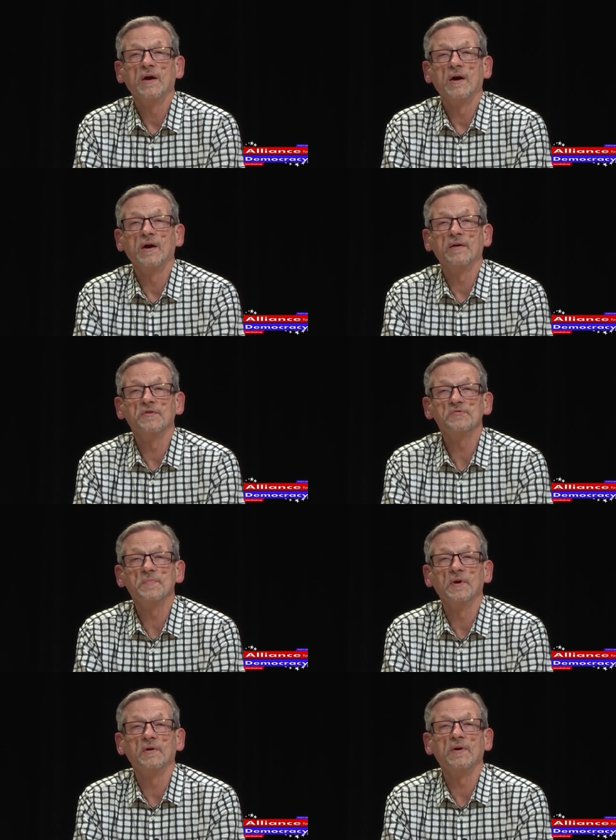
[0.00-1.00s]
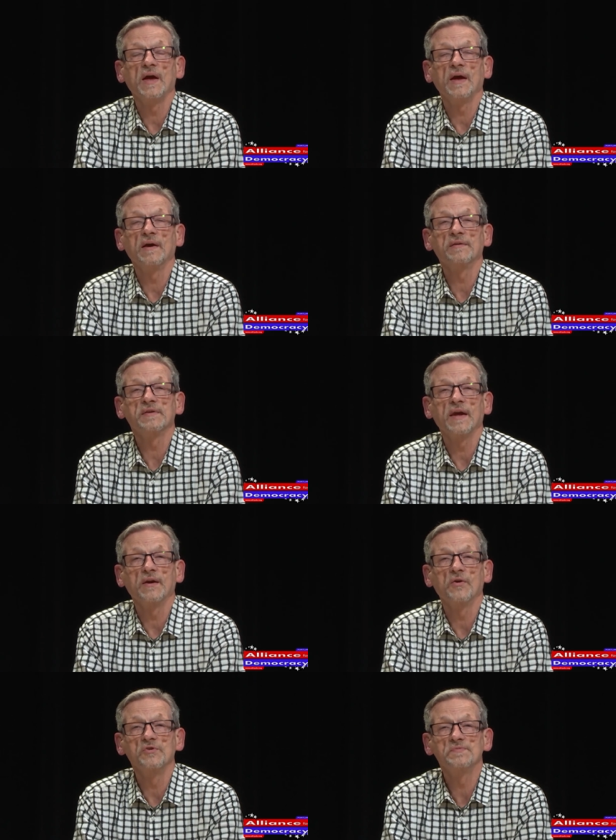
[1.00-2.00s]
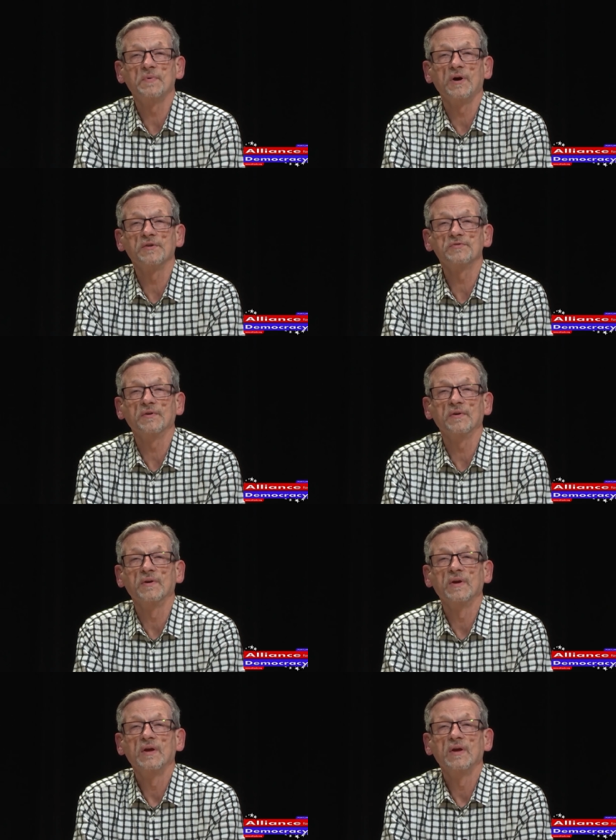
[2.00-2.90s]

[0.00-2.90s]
uh, this bill as a co-sponsor.